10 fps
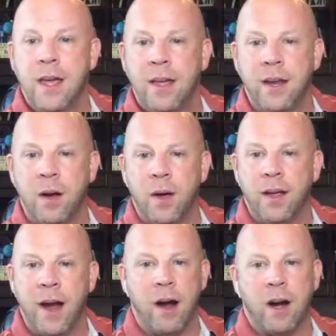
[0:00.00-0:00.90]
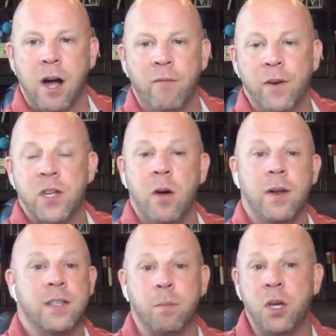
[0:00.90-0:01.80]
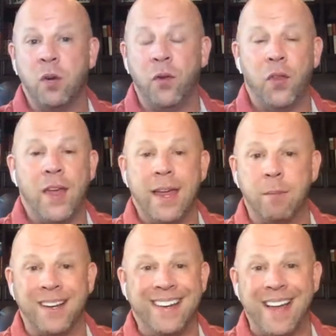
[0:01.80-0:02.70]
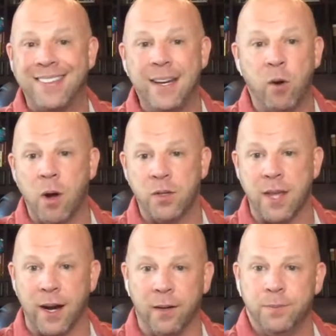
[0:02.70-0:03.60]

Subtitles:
A comfort zone, it's a beautiful thing, but nothing grows there.